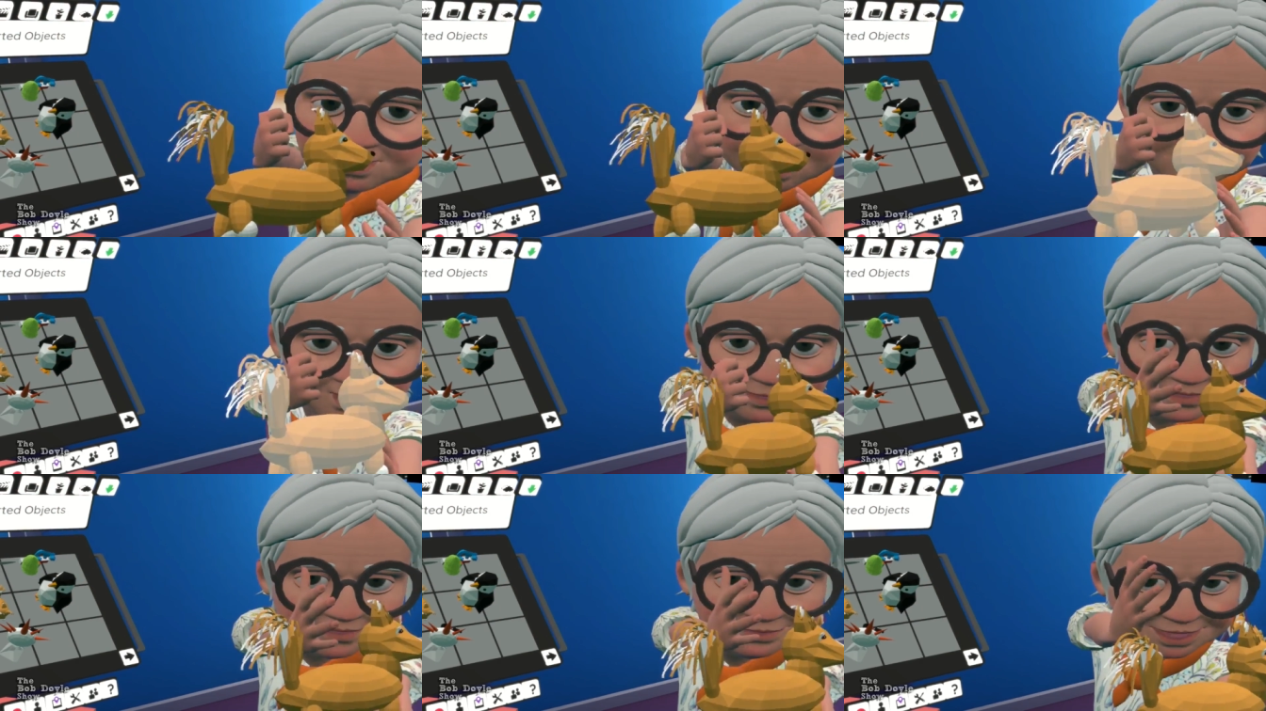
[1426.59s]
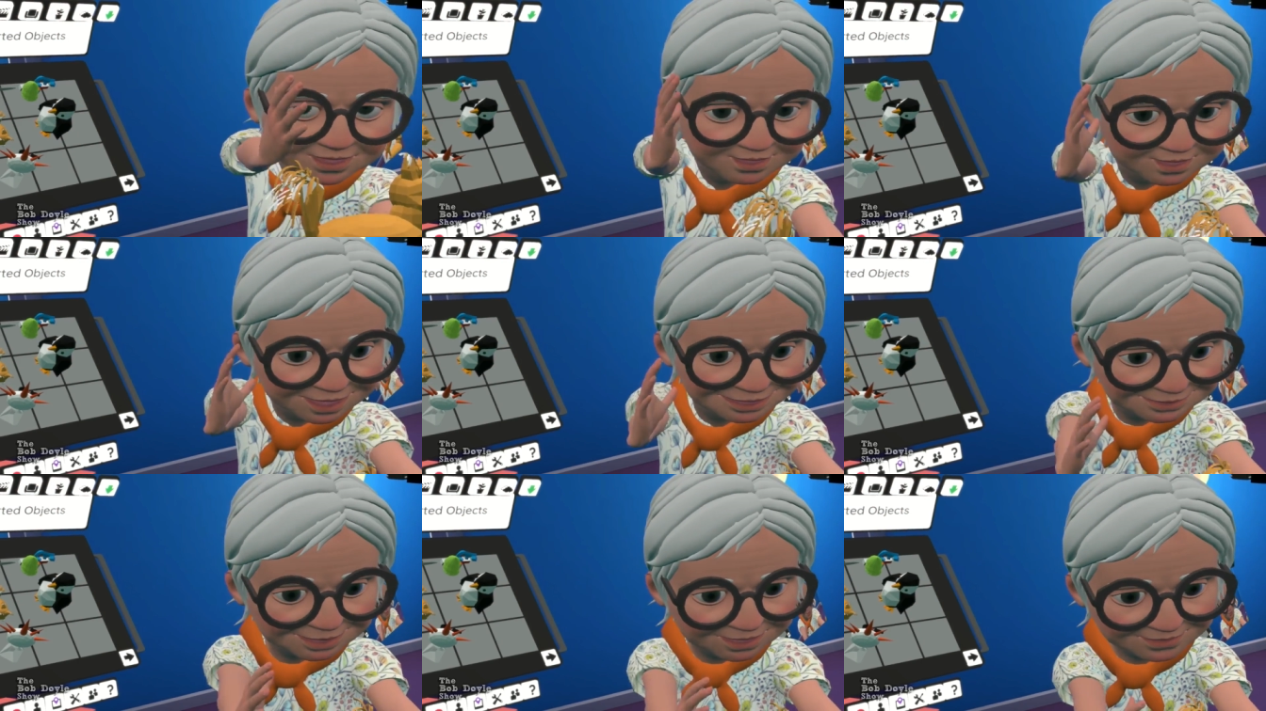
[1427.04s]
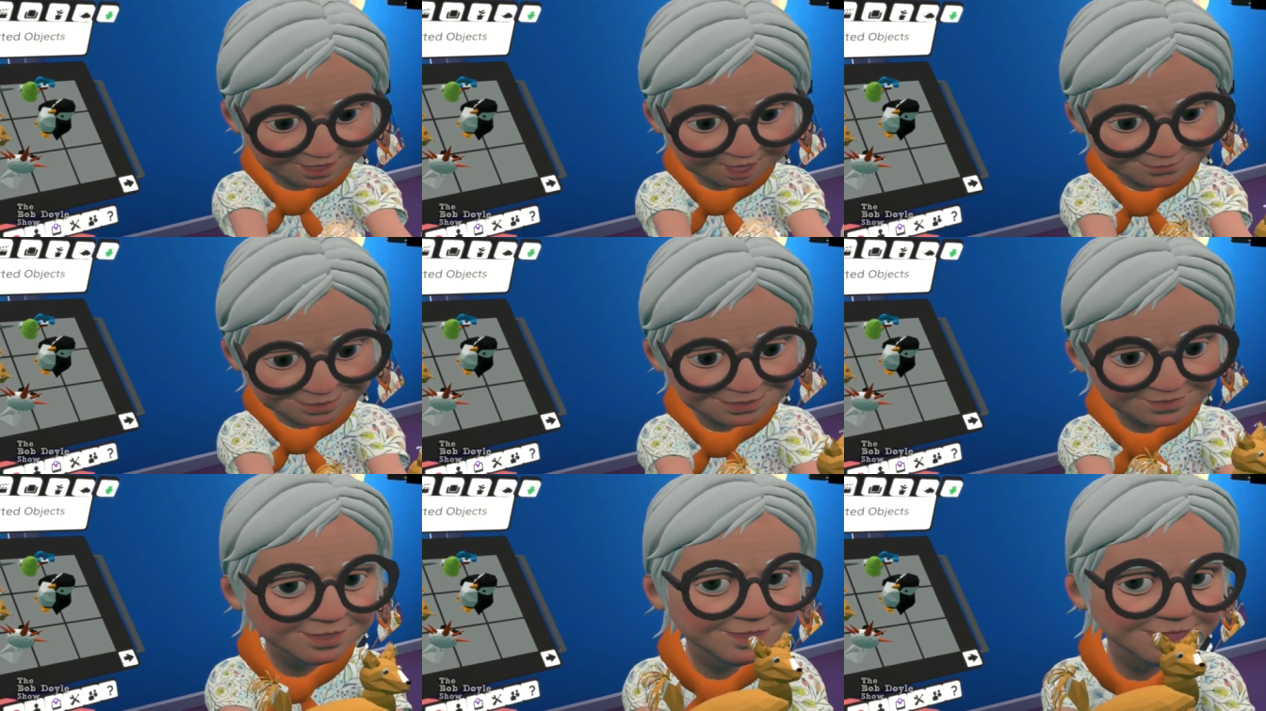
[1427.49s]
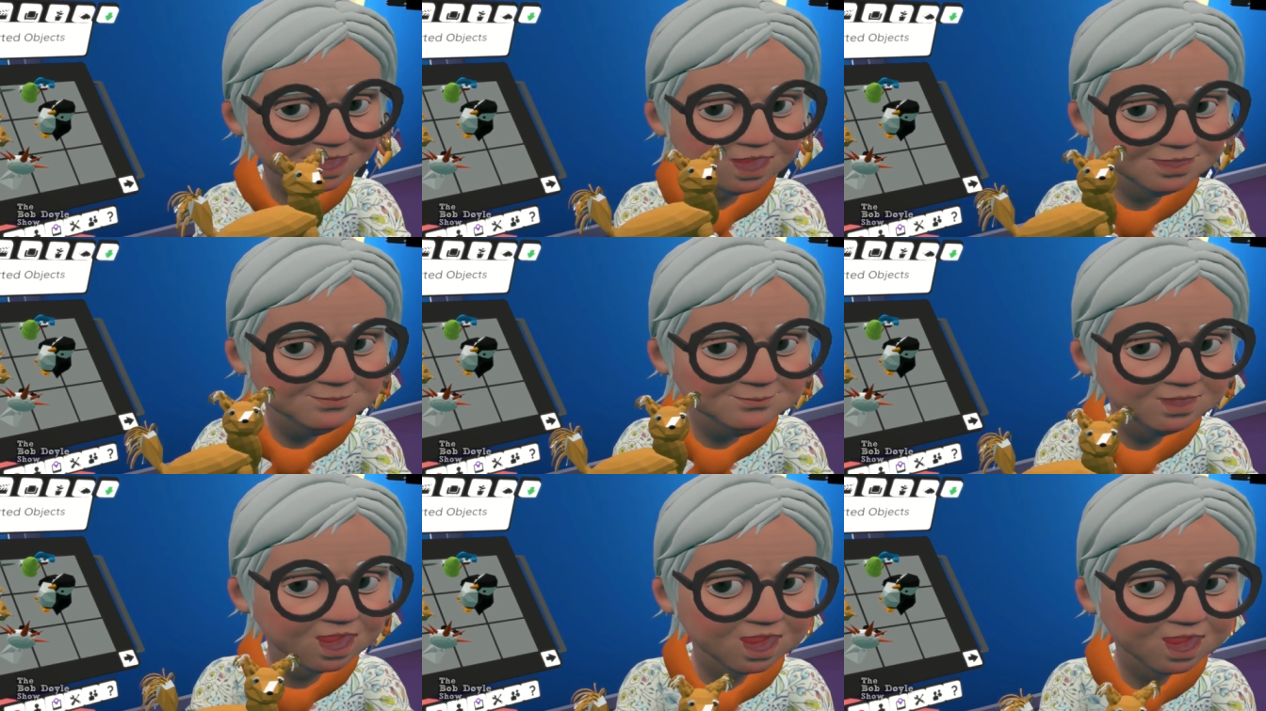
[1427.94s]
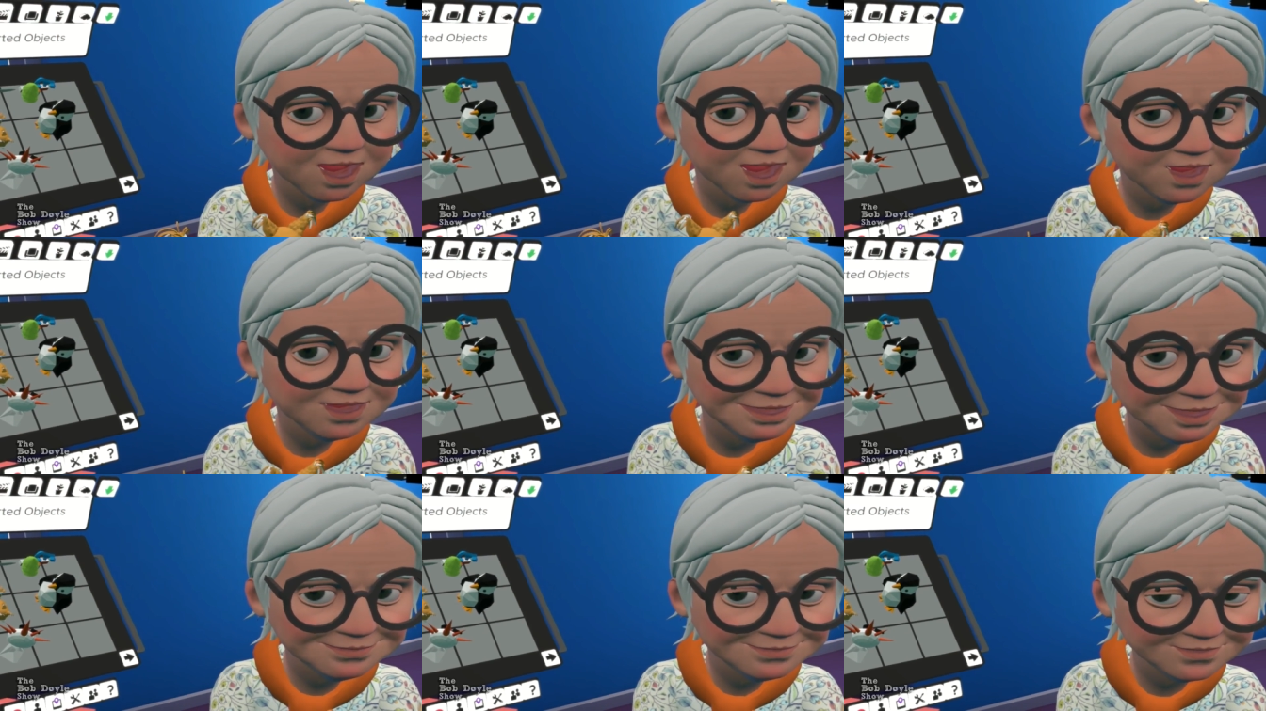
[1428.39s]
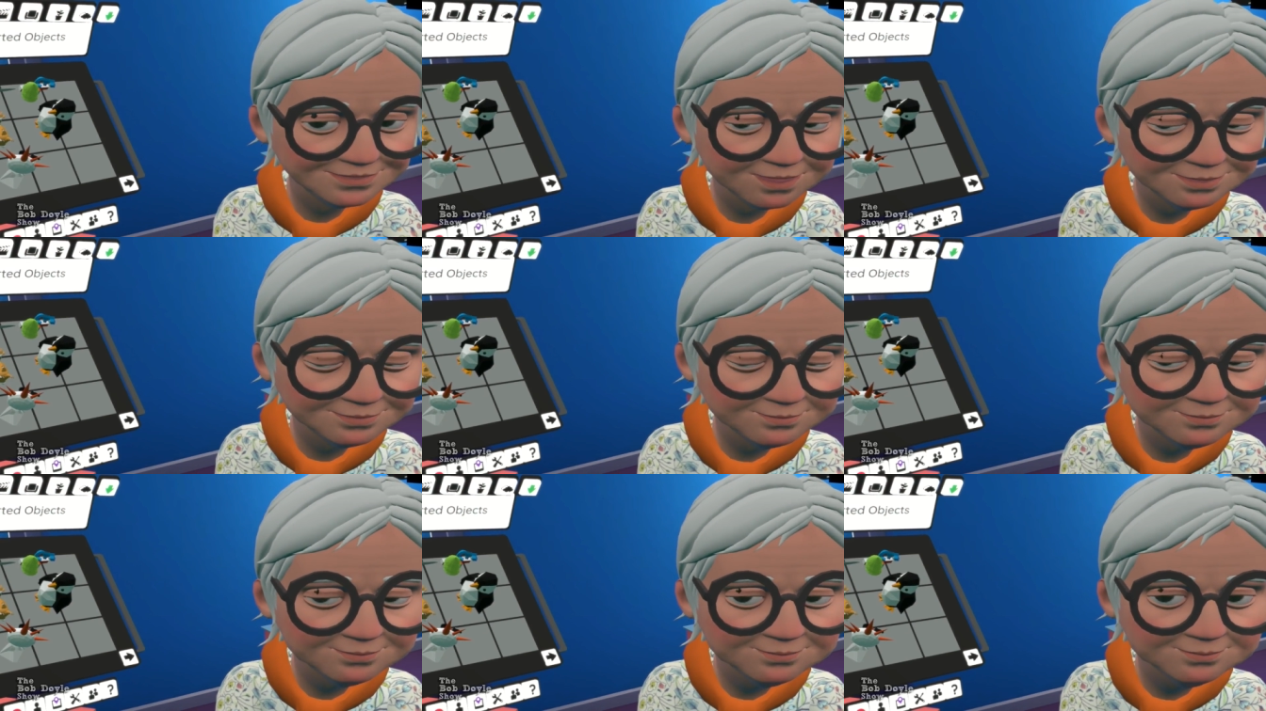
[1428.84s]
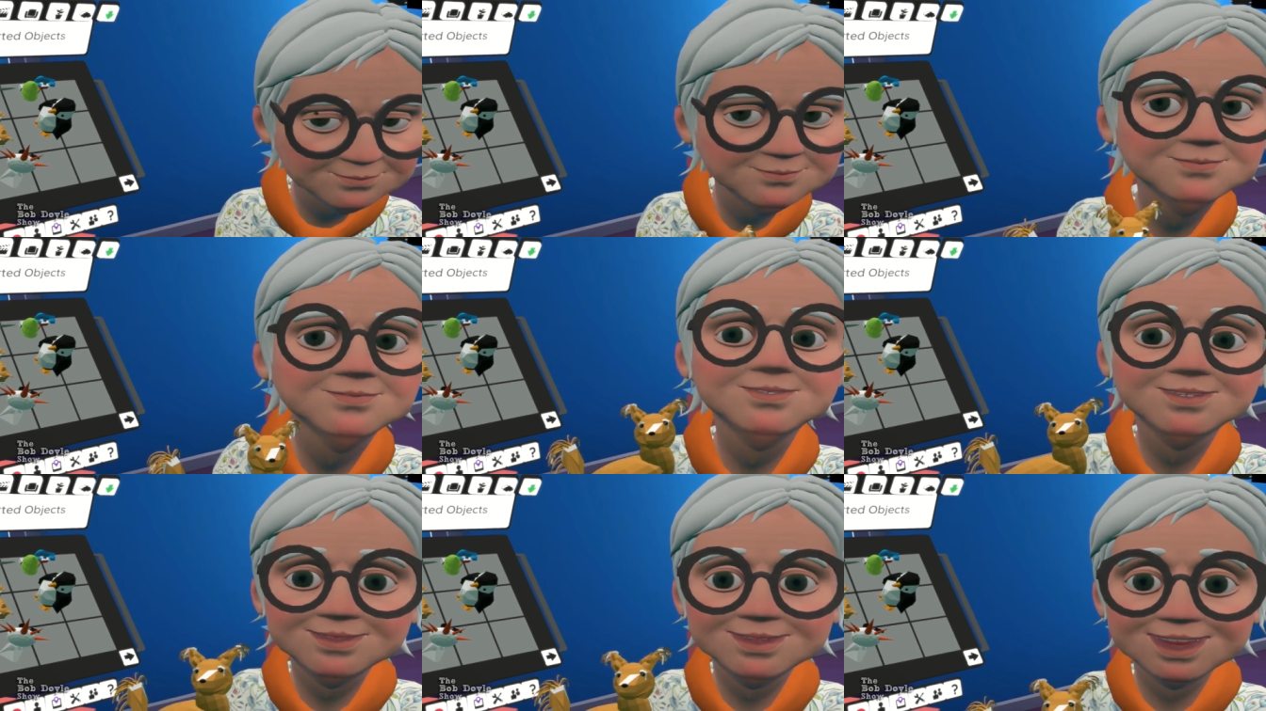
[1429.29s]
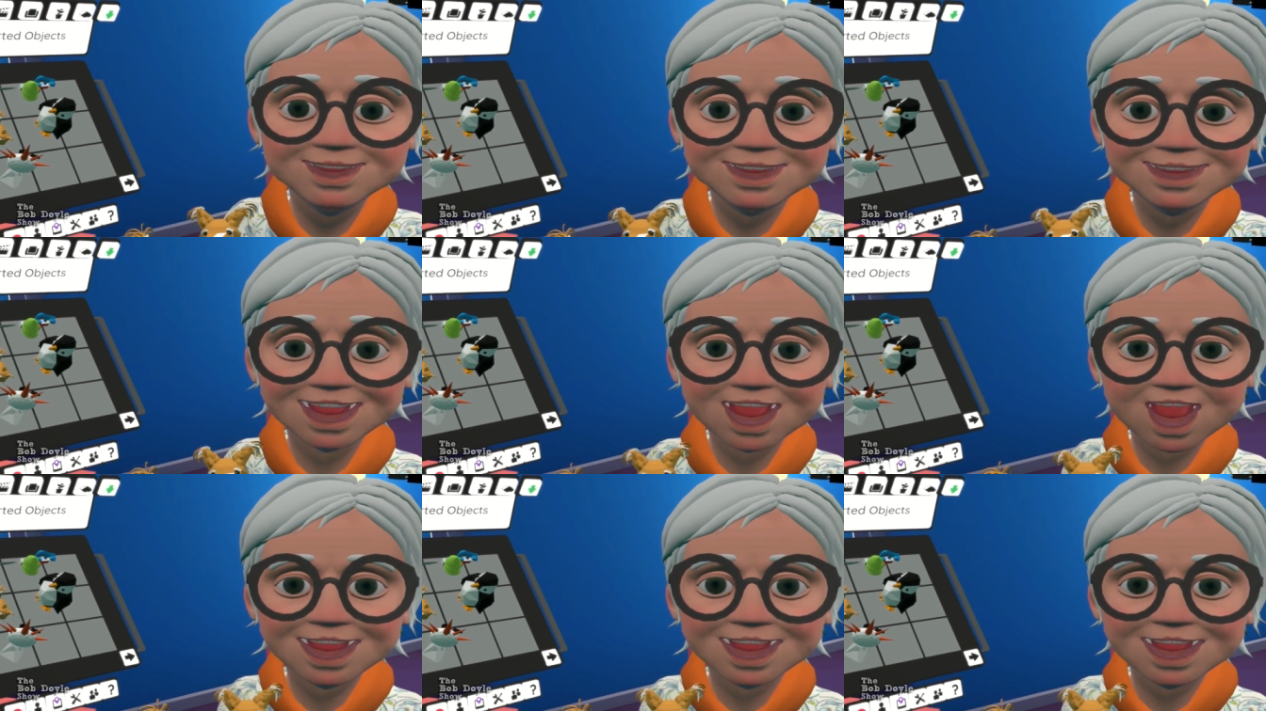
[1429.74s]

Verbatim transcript: this in the video. Well, I didn't. Bob did.